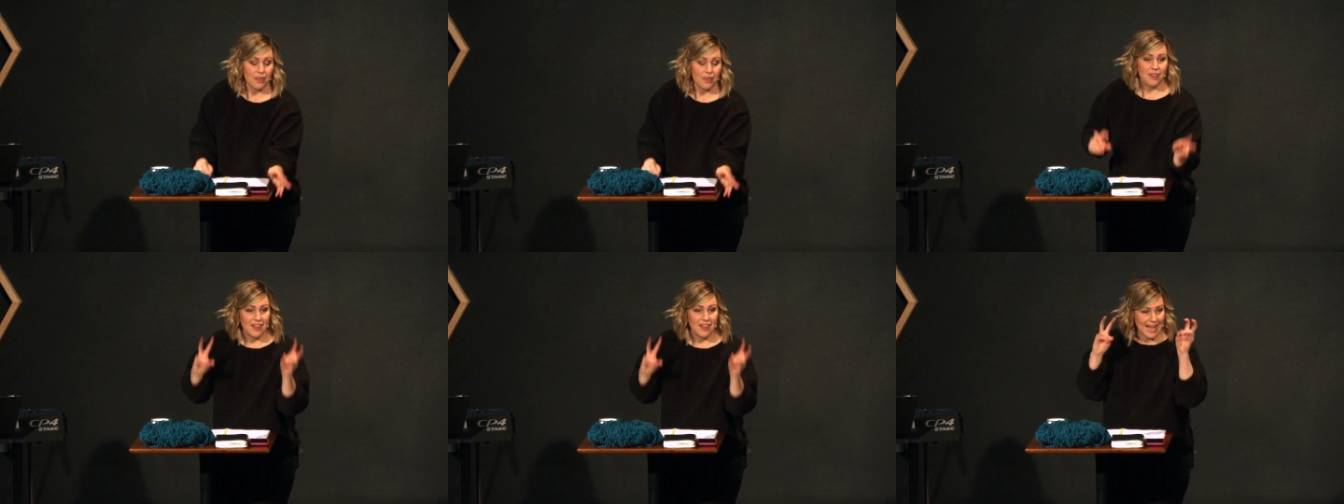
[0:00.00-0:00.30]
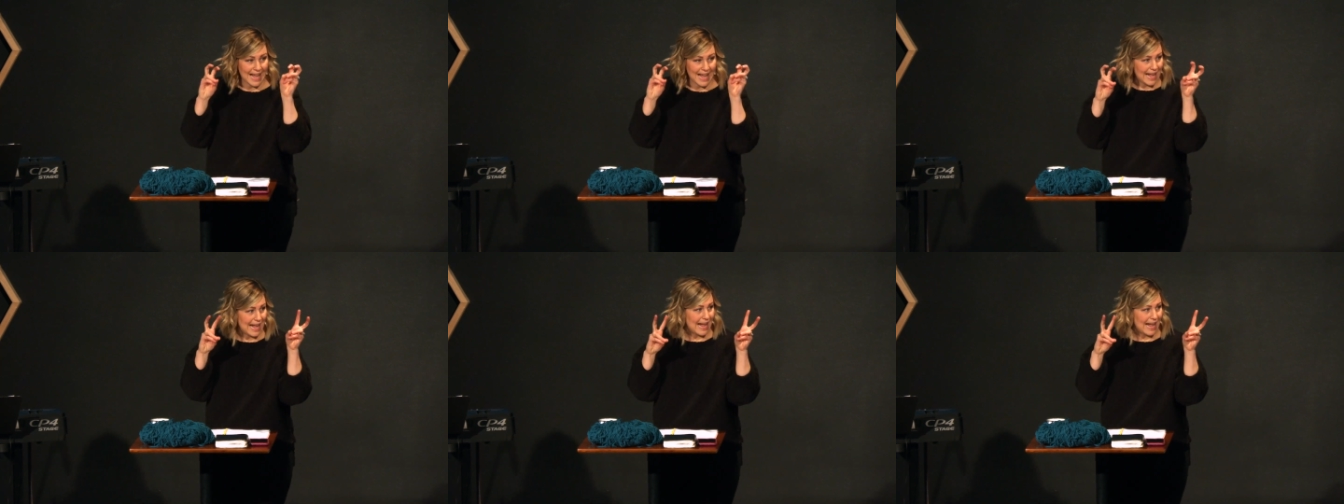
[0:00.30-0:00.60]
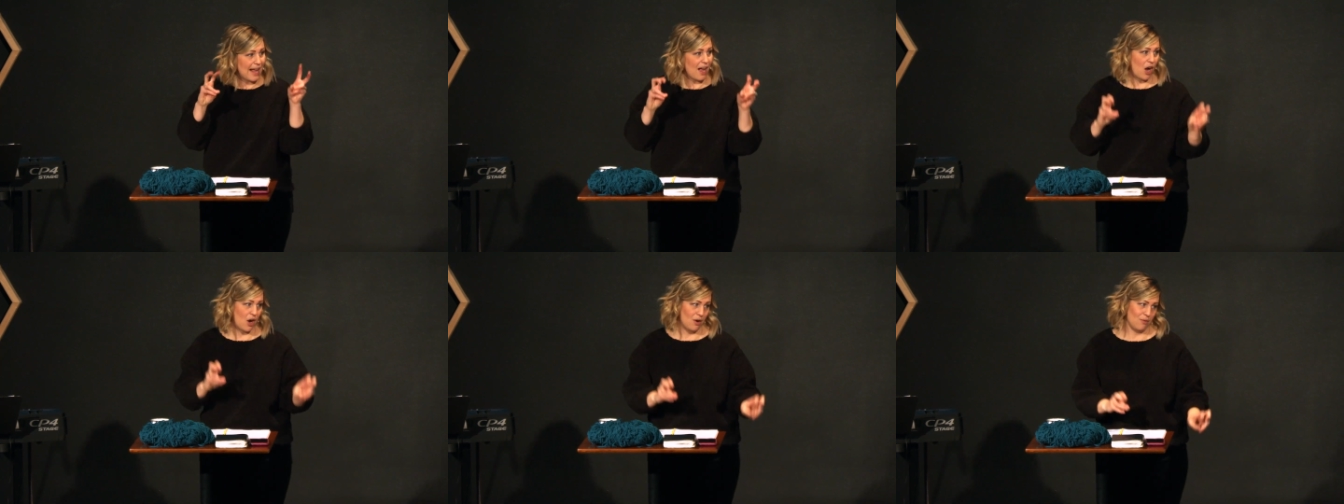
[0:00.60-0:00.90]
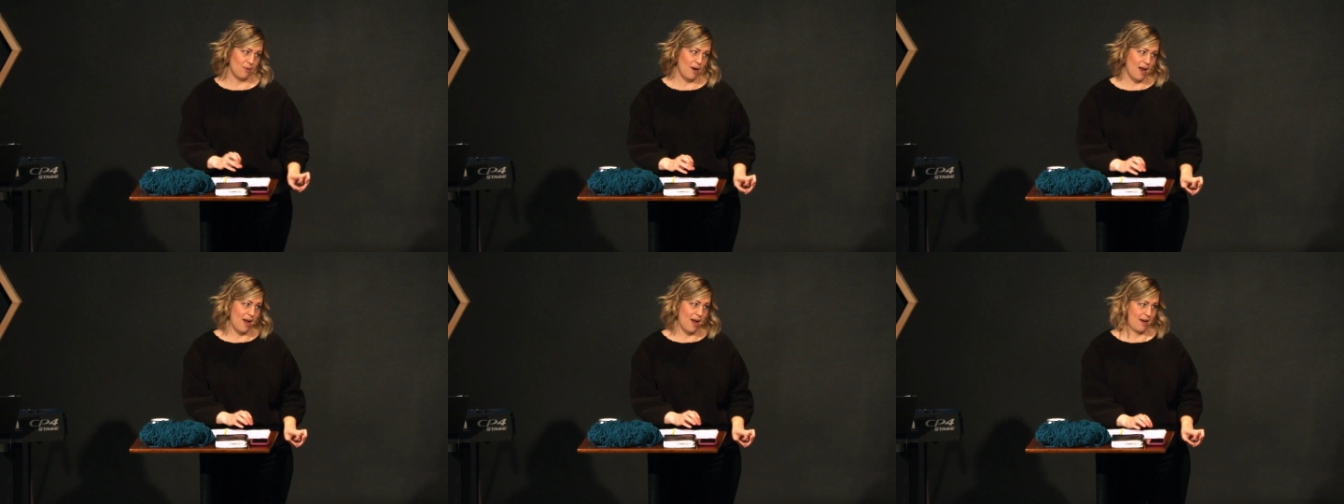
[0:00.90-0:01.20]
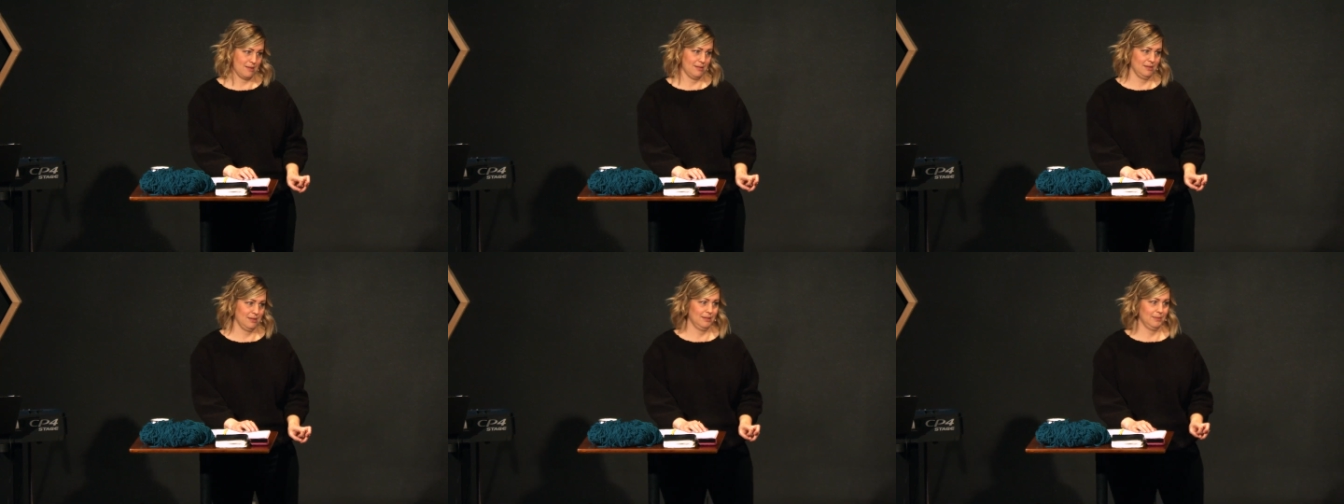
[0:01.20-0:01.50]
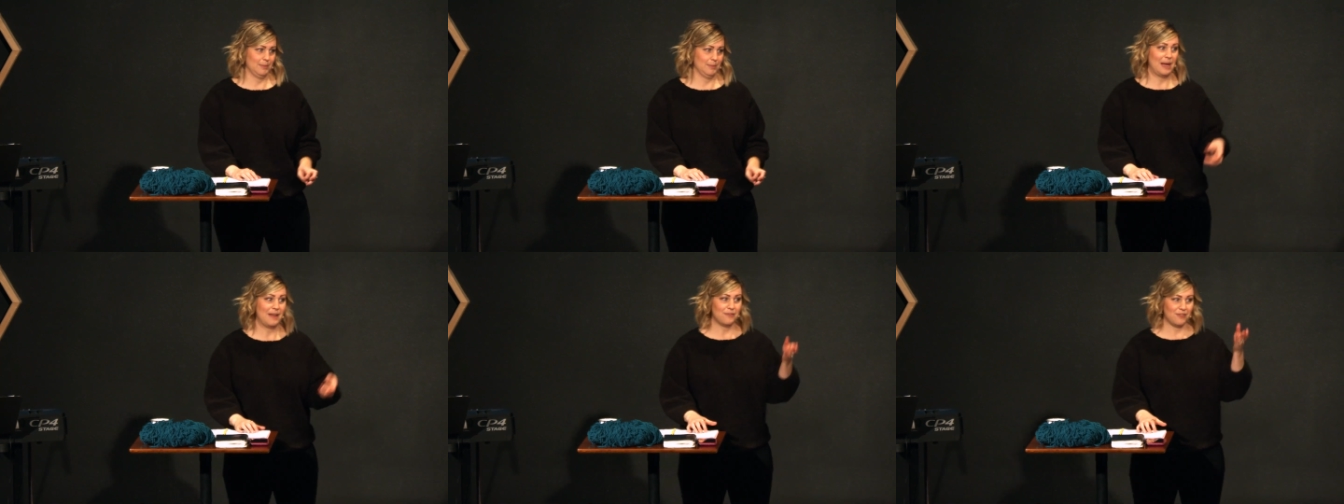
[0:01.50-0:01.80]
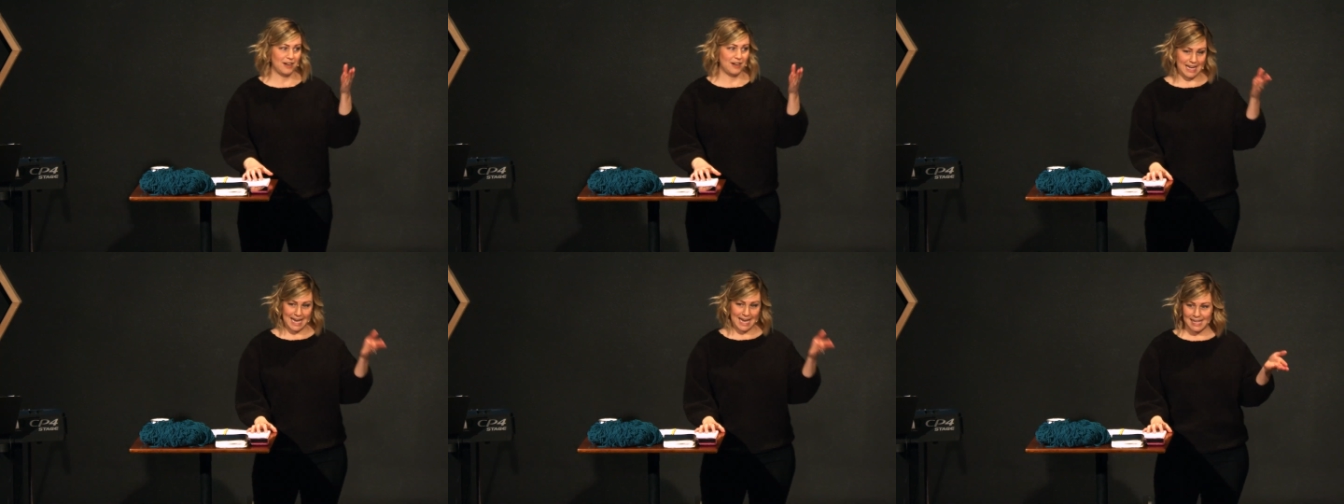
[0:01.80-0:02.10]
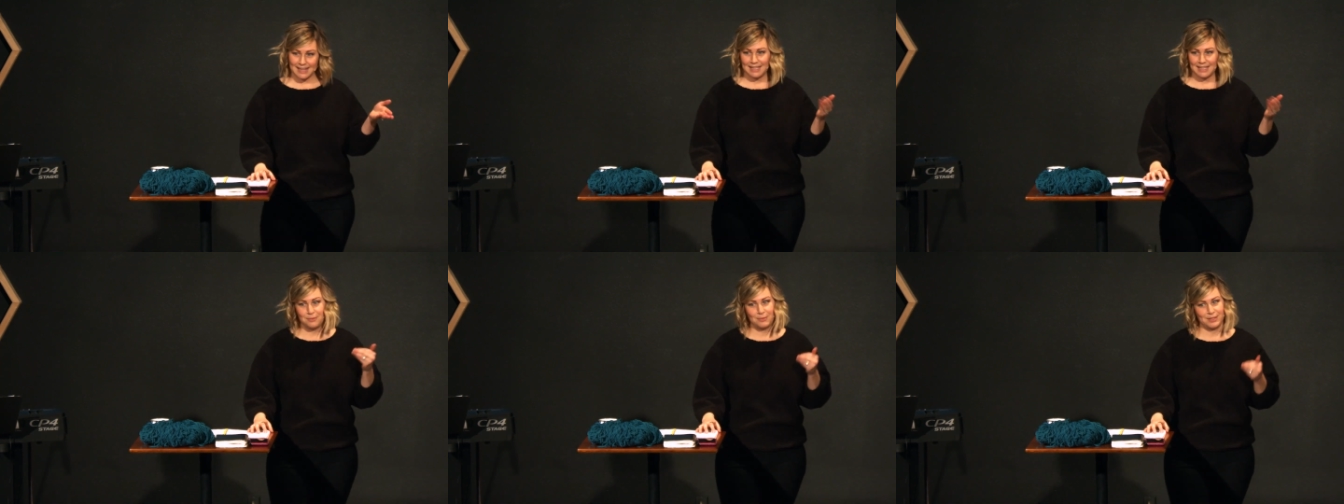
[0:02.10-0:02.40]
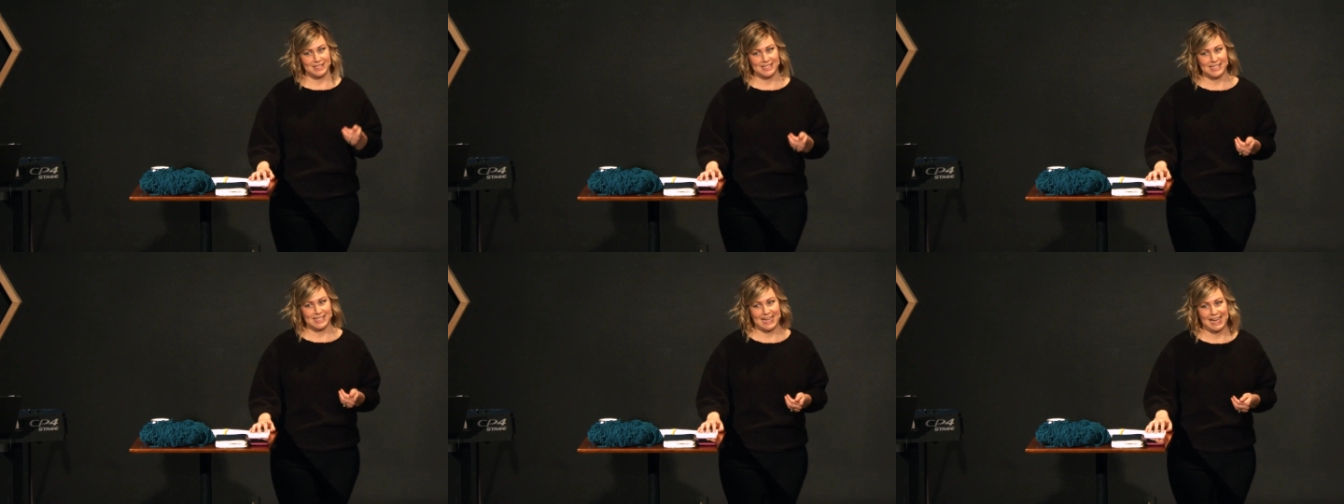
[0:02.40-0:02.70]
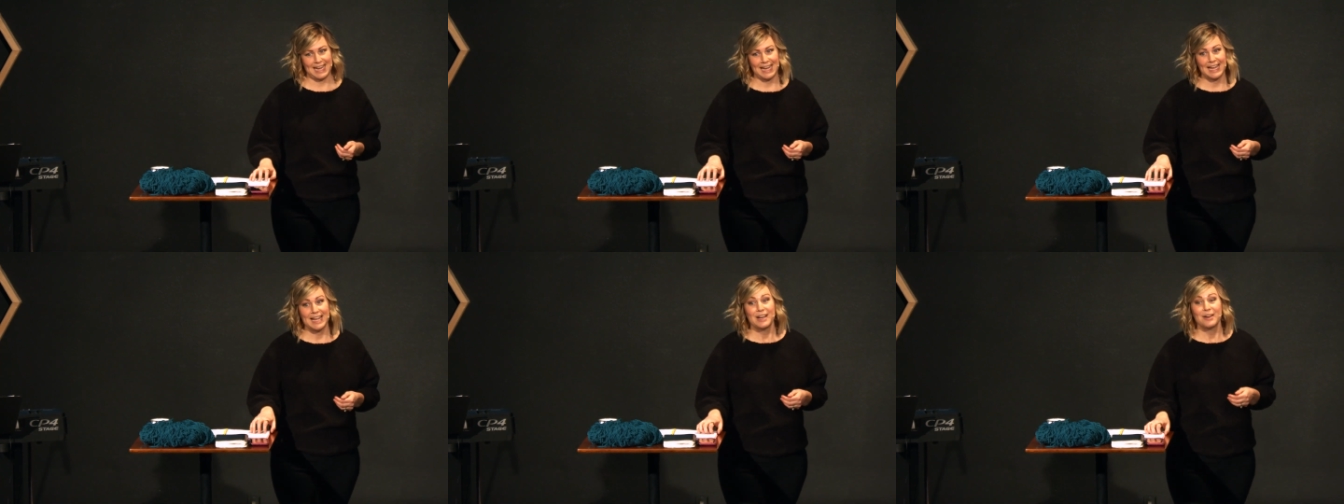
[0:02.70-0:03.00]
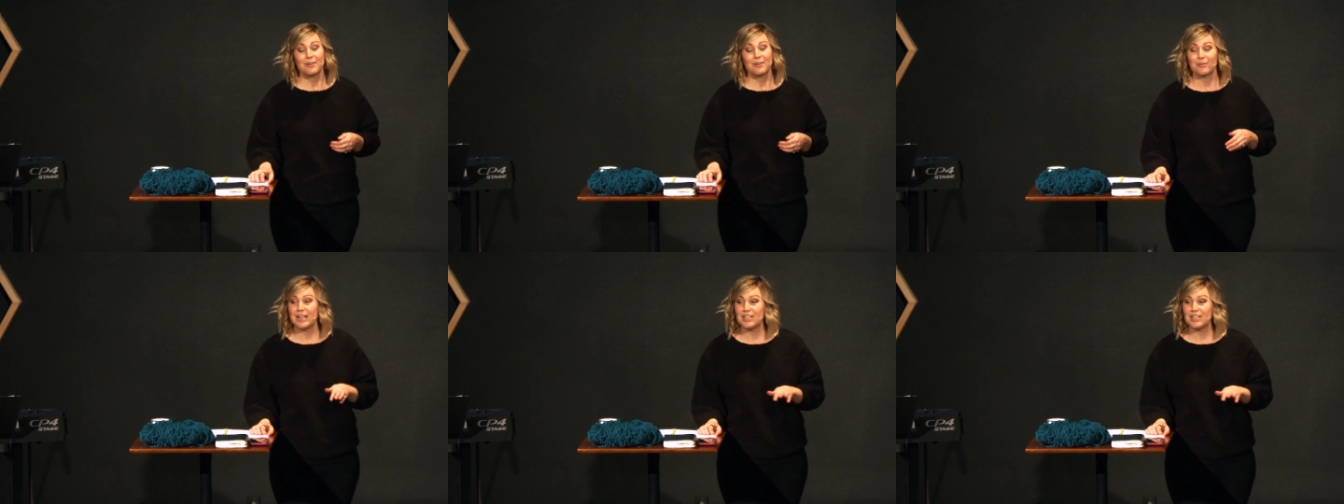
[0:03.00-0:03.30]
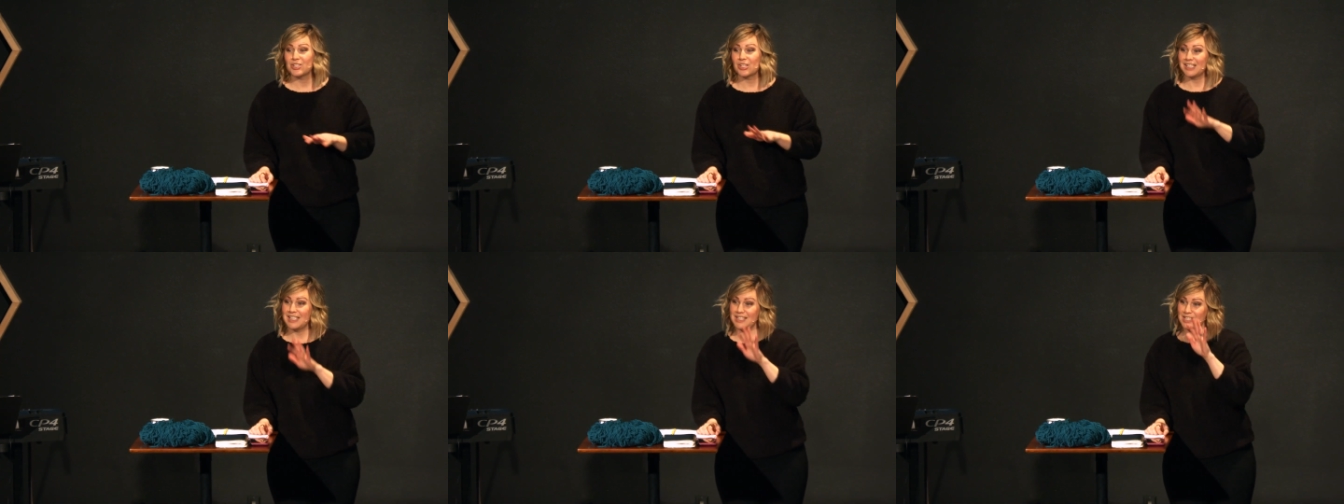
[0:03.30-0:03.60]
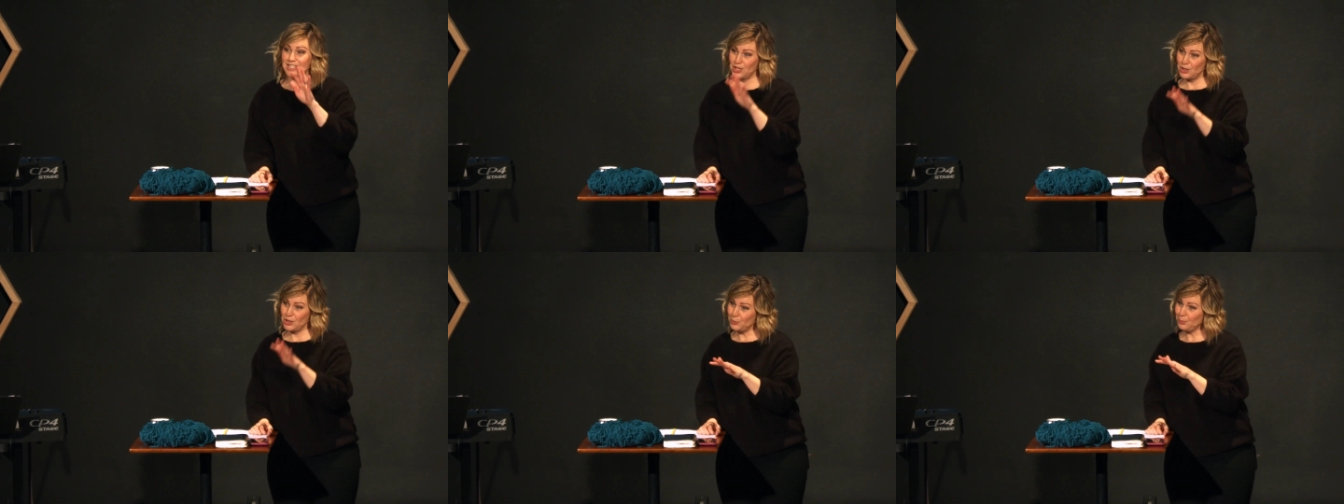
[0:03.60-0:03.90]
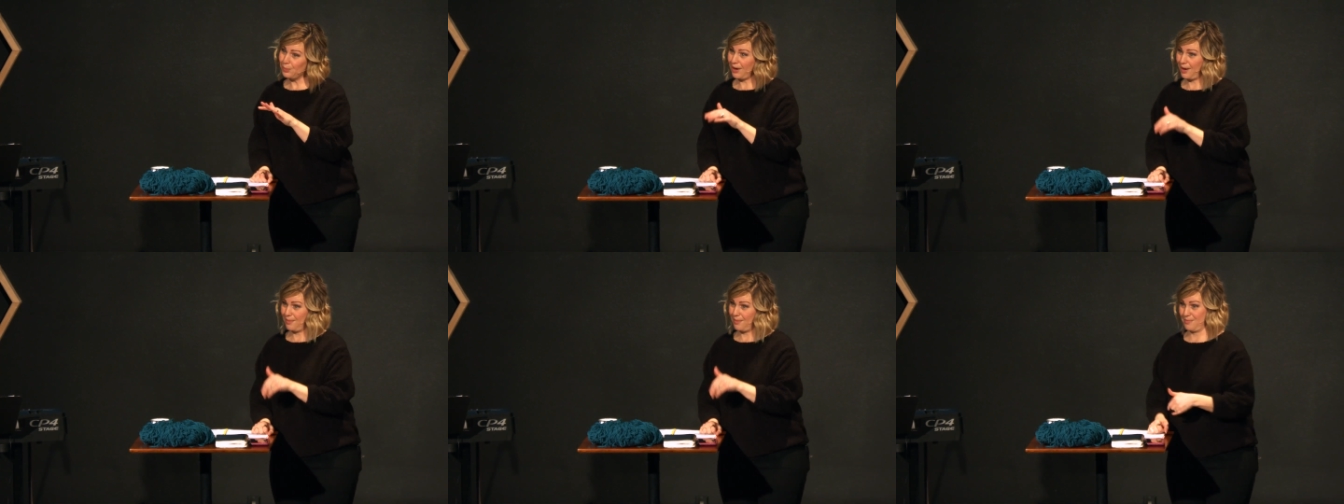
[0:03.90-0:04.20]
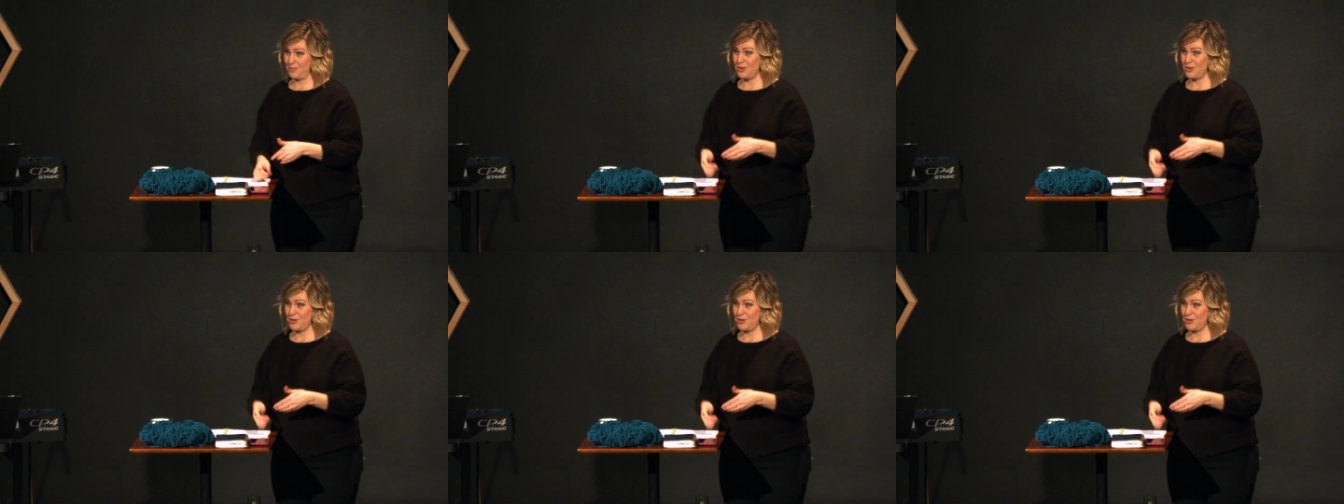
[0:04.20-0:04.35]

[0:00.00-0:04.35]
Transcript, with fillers: They are wrong. My friend Haley would say, Rachel, it's a you problem.